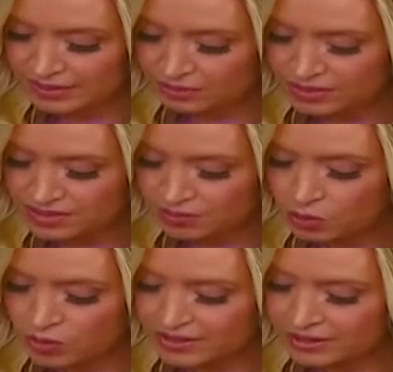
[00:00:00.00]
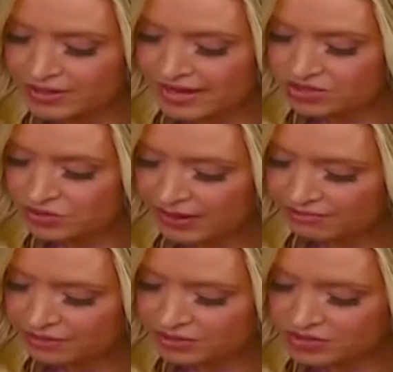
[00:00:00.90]
and we support international
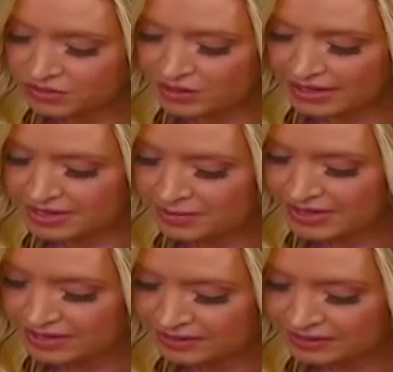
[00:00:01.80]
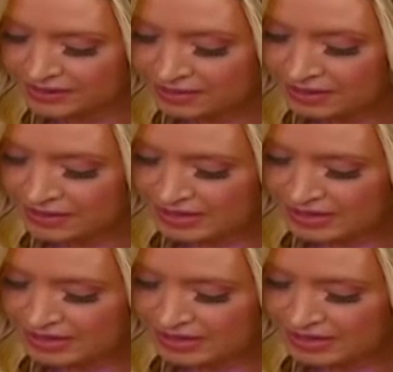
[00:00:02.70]
efforts to look independently